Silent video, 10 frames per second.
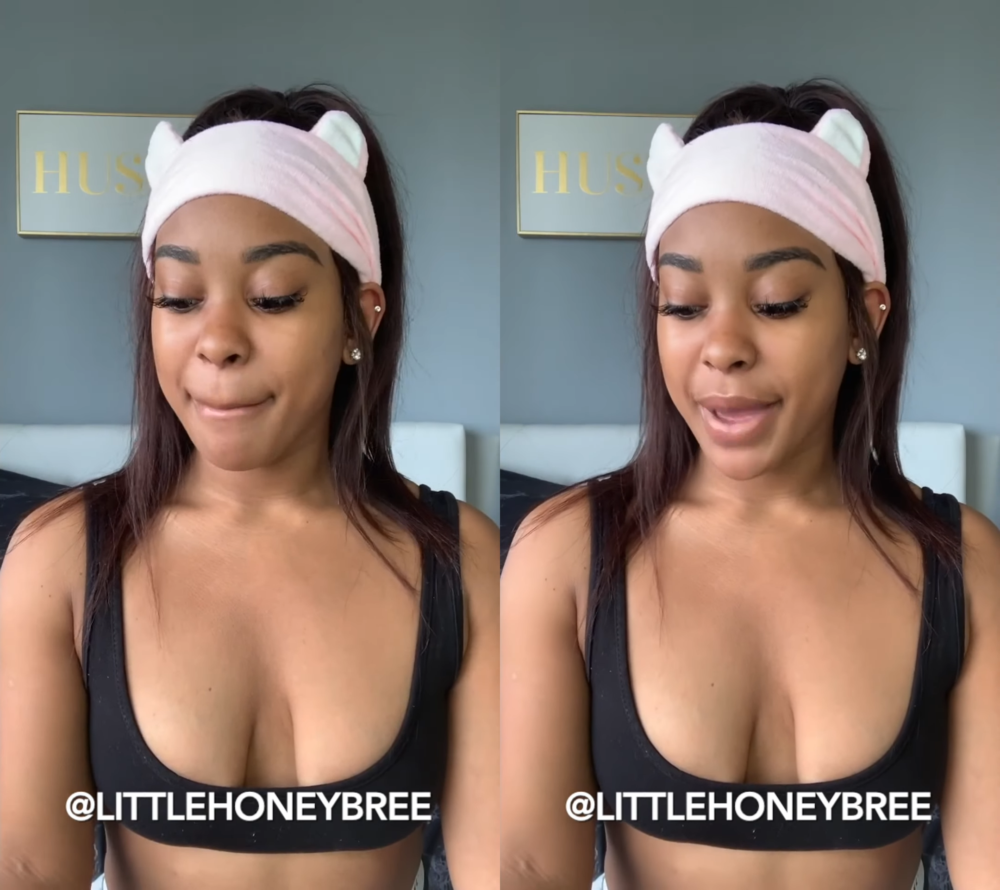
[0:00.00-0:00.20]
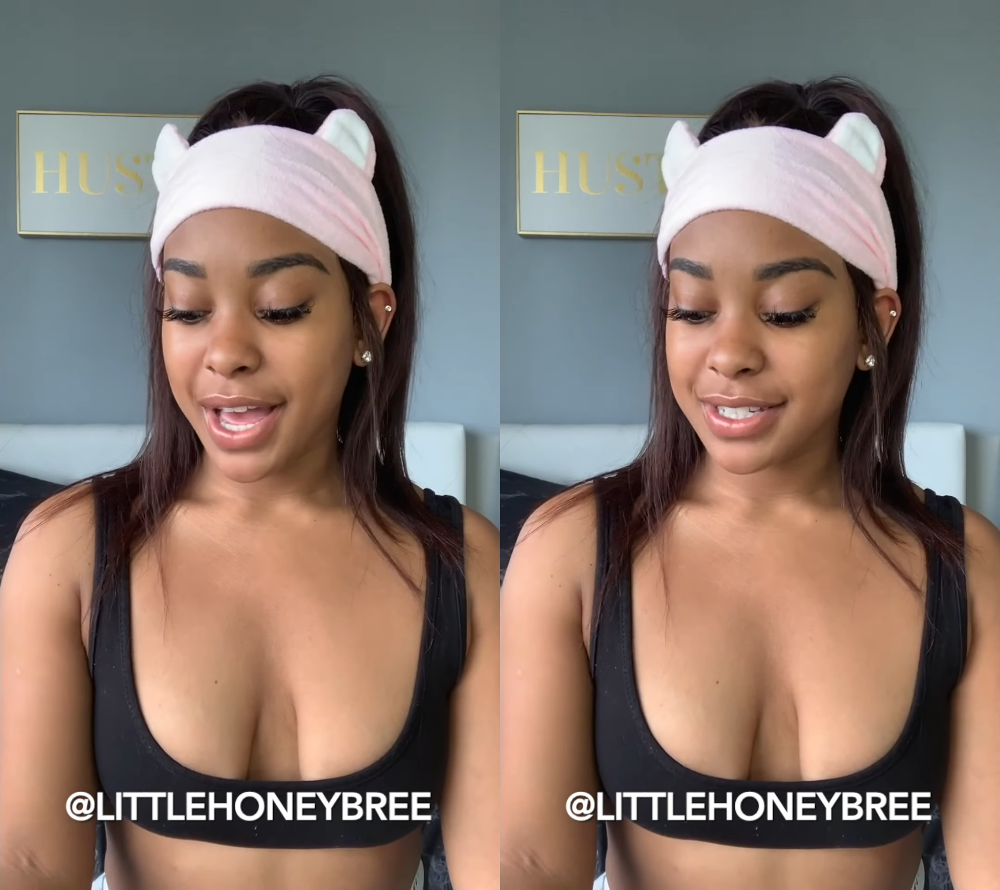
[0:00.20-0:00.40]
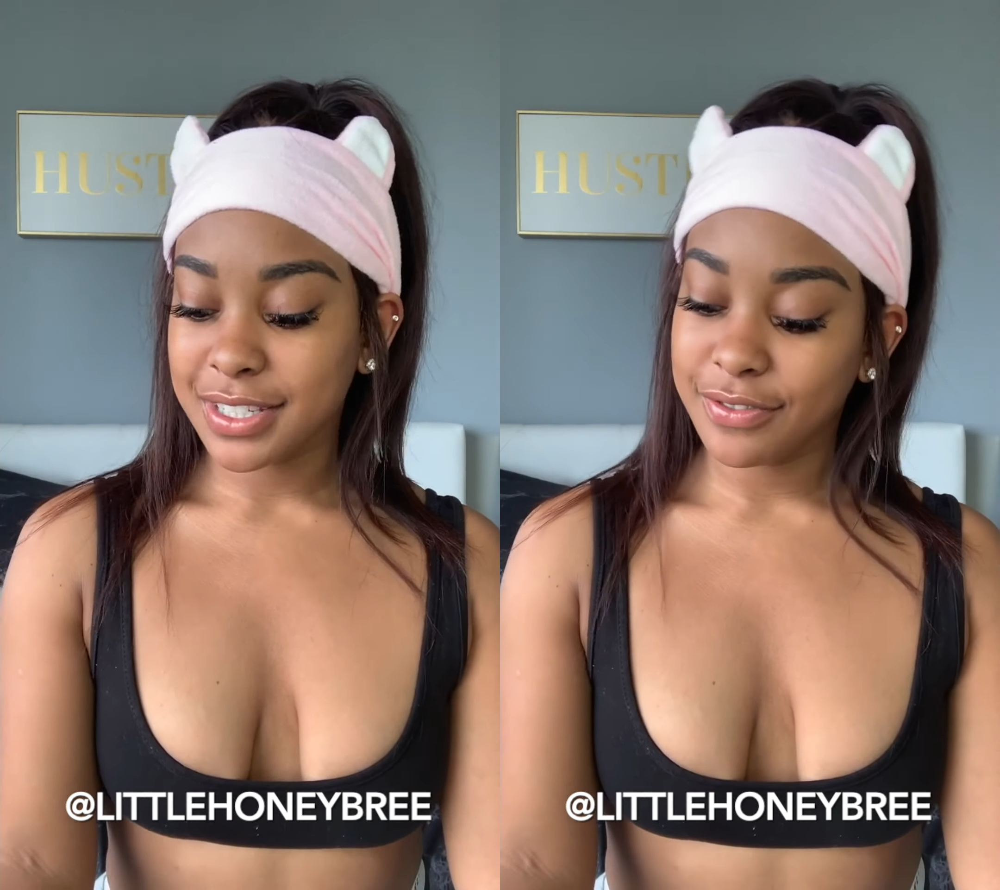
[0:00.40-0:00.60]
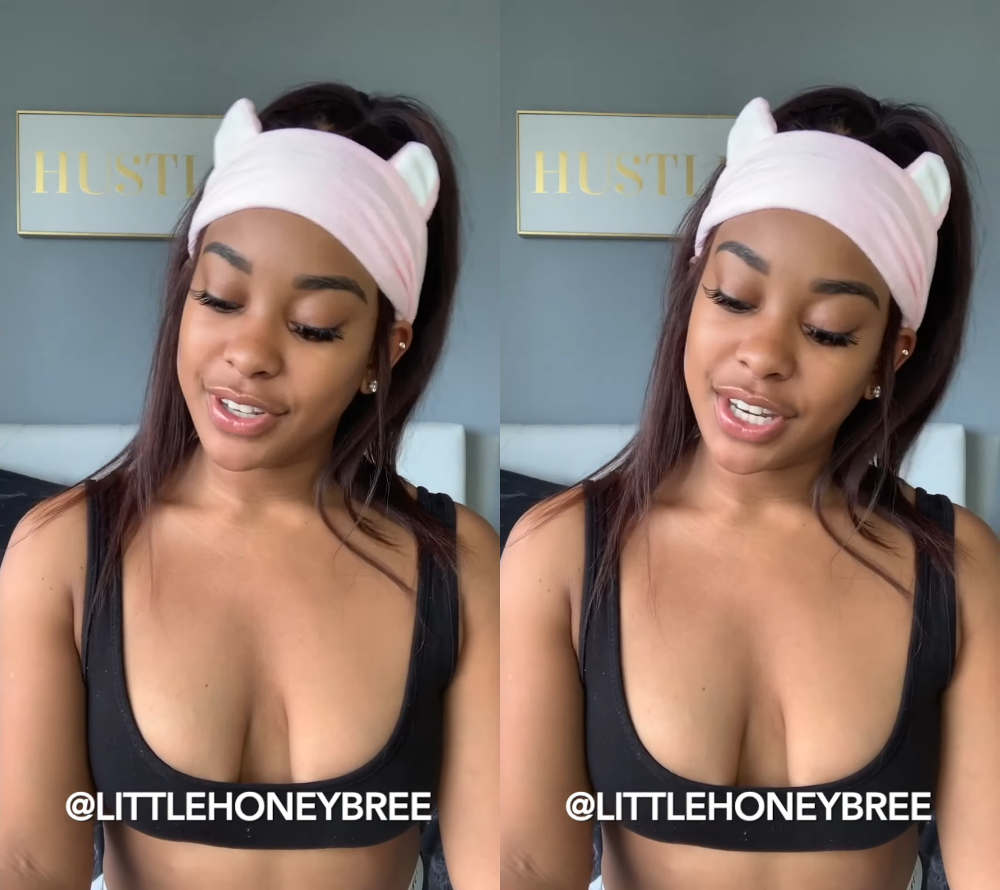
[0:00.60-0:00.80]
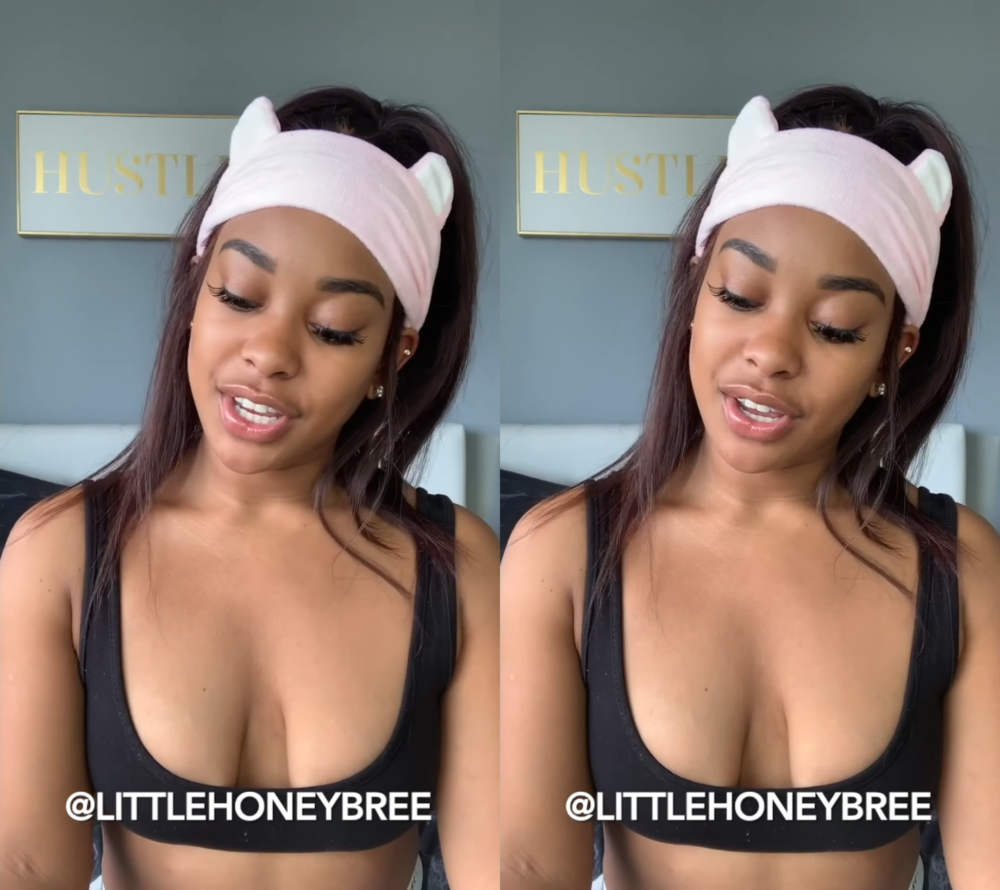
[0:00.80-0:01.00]
mask
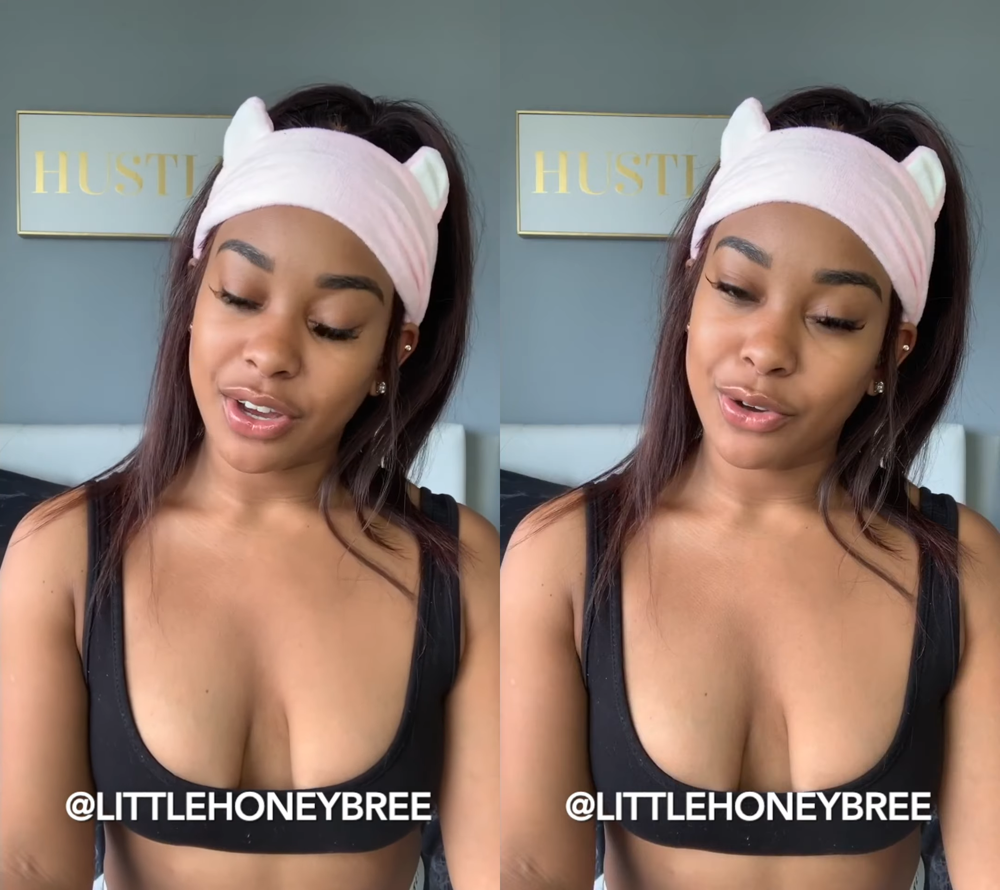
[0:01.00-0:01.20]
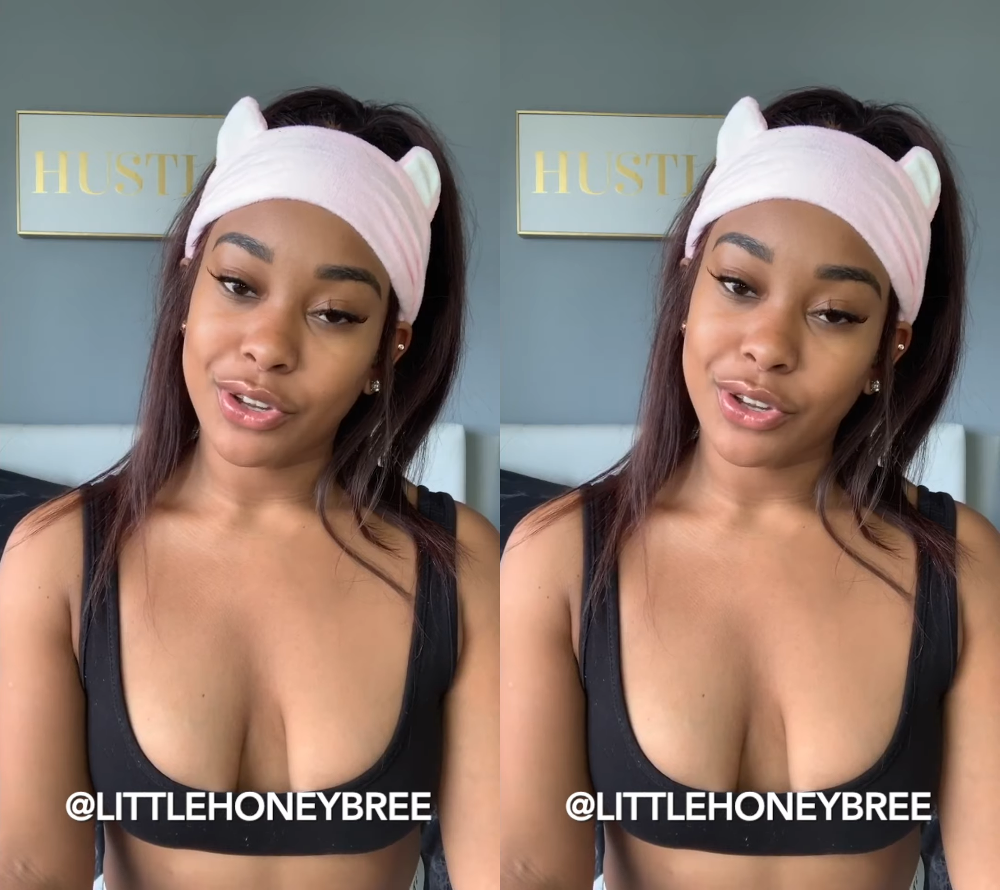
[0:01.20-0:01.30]
video.